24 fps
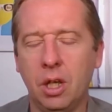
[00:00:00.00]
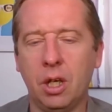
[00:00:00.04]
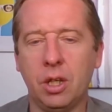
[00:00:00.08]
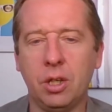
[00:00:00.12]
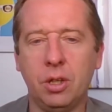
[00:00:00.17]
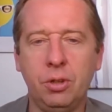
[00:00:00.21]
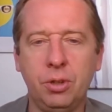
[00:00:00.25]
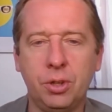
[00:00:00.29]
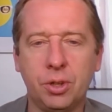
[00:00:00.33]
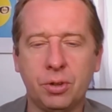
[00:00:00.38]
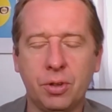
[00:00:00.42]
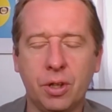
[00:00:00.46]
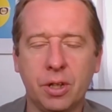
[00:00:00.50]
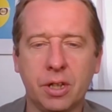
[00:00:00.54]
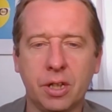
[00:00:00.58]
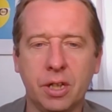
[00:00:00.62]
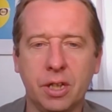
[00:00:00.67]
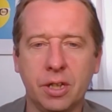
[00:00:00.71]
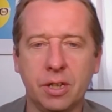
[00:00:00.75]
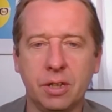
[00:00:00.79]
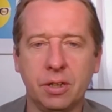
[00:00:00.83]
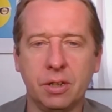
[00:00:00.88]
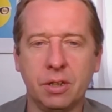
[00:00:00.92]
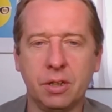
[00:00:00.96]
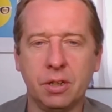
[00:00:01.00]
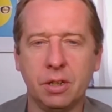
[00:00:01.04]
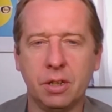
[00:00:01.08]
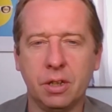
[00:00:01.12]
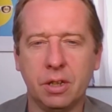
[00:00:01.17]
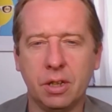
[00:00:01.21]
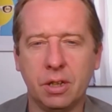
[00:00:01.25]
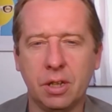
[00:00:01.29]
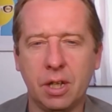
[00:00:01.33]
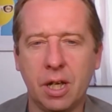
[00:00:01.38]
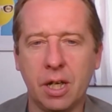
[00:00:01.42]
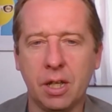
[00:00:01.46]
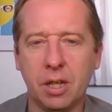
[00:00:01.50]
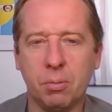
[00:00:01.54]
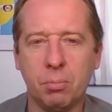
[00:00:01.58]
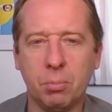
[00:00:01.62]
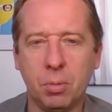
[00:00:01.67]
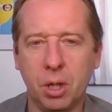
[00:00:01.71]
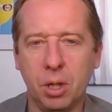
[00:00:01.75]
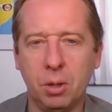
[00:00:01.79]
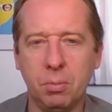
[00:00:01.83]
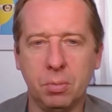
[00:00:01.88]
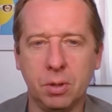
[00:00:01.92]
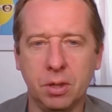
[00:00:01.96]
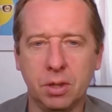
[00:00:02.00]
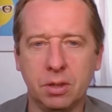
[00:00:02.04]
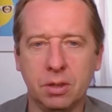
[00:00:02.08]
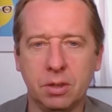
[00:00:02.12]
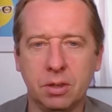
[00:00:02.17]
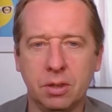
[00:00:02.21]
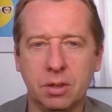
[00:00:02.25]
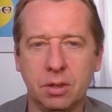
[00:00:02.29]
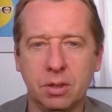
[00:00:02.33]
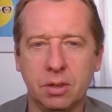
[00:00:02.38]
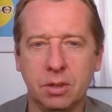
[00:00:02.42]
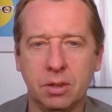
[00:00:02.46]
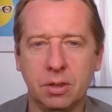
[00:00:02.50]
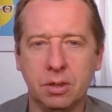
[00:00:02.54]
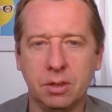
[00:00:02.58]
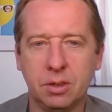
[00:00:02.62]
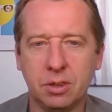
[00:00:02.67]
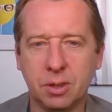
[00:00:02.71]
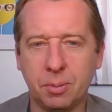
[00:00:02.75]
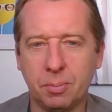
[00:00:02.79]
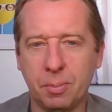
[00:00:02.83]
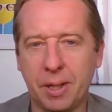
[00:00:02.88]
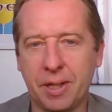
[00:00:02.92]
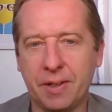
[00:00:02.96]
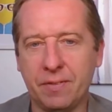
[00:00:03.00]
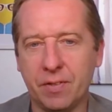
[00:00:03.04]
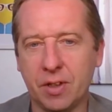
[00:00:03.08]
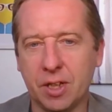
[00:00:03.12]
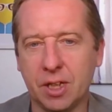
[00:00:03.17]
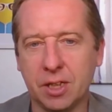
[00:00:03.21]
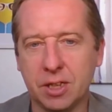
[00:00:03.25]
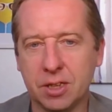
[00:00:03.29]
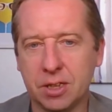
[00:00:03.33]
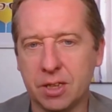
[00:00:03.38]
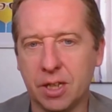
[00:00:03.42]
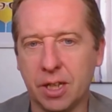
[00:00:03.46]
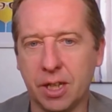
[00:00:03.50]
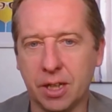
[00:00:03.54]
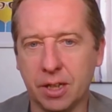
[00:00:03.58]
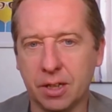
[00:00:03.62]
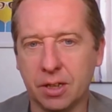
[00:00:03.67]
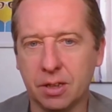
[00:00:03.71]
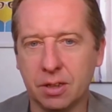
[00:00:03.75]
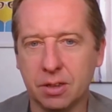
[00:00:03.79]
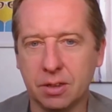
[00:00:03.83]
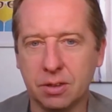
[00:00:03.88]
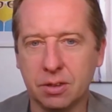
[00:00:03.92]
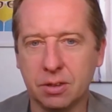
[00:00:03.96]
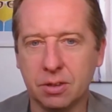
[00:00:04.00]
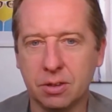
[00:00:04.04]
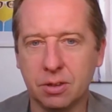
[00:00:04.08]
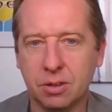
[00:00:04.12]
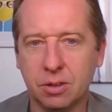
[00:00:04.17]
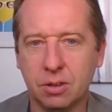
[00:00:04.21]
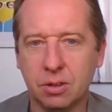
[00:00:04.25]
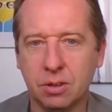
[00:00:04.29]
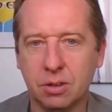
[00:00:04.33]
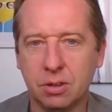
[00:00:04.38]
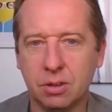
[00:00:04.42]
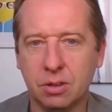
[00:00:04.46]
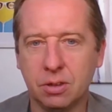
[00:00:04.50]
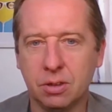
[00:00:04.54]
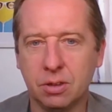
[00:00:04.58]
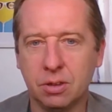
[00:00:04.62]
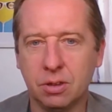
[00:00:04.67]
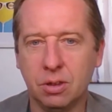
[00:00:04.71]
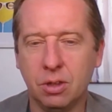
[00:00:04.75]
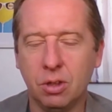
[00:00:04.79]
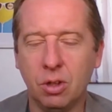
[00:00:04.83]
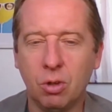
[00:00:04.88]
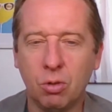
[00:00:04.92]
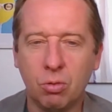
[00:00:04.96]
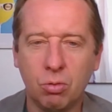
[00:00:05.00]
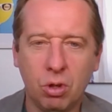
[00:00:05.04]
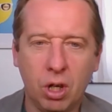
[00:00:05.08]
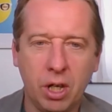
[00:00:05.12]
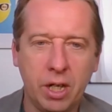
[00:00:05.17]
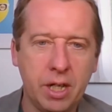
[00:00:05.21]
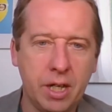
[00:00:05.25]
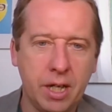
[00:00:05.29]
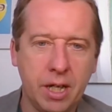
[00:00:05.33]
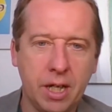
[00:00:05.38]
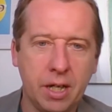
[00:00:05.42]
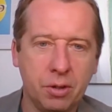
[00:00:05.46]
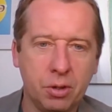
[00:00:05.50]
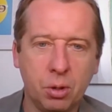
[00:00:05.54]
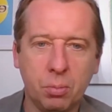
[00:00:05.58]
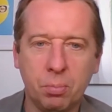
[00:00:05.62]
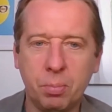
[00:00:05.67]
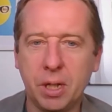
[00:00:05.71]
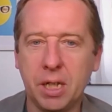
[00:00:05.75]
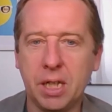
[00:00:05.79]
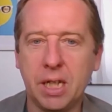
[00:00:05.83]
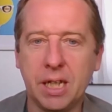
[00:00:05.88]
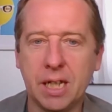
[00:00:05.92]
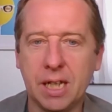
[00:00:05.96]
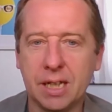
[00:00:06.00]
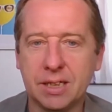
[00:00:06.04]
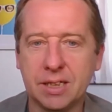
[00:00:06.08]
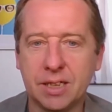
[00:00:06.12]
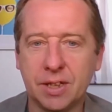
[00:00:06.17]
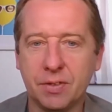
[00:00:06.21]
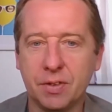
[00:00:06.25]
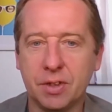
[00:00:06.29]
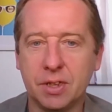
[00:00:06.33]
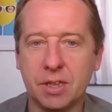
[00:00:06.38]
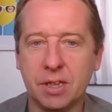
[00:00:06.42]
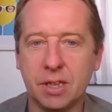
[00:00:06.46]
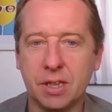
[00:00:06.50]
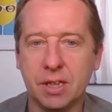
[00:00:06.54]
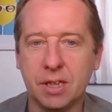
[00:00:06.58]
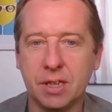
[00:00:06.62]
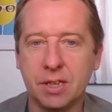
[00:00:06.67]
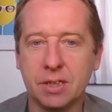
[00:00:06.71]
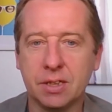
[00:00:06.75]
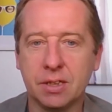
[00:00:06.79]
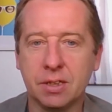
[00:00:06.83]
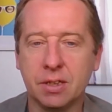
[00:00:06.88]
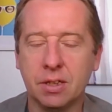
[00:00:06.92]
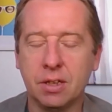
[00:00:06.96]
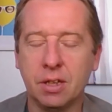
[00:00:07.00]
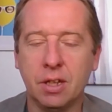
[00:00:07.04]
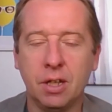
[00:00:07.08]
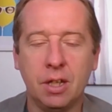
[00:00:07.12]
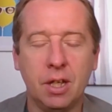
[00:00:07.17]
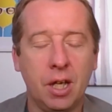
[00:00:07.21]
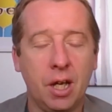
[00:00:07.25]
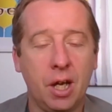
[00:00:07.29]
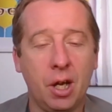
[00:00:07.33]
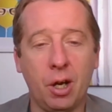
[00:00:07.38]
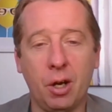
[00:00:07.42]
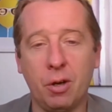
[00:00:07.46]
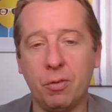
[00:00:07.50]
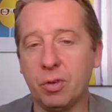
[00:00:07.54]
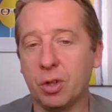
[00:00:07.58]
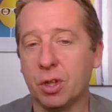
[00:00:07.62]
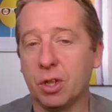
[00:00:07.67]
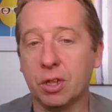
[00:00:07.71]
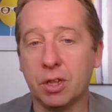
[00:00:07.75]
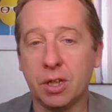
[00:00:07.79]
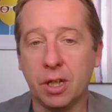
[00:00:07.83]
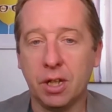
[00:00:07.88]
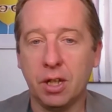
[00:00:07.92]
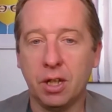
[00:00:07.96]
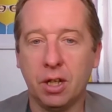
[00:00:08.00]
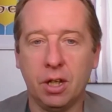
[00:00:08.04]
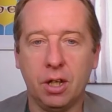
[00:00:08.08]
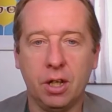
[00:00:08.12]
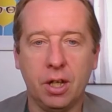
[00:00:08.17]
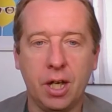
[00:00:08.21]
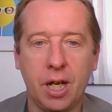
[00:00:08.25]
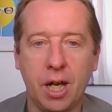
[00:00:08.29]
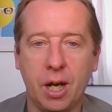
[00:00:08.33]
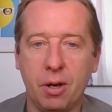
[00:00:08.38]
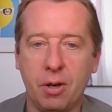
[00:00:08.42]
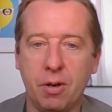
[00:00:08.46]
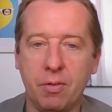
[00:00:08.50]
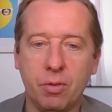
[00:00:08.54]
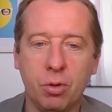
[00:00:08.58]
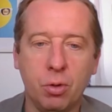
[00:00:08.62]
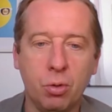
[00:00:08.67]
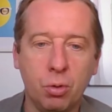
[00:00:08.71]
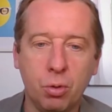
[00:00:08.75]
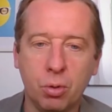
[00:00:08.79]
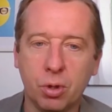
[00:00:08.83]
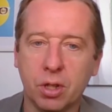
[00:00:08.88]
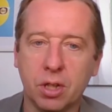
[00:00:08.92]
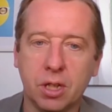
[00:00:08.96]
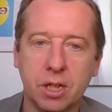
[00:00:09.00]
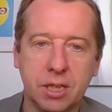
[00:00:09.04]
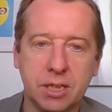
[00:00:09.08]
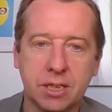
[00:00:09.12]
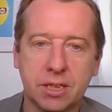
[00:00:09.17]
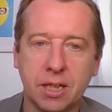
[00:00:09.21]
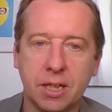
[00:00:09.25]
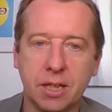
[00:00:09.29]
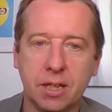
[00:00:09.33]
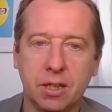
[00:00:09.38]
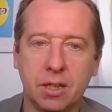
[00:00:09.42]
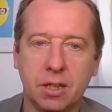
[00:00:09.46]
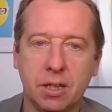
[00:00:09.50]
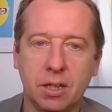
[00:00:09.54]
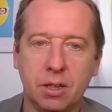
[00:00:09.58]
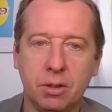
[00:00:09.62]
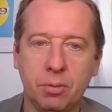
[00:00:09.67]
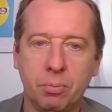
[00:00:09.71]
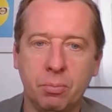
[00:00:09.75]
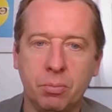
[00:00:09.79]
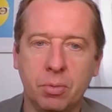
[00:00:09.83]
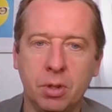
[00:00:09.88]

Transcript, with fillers: Are you struggling at the moment to make things stick? Right now, your BD activities, however good they are, however organised they are,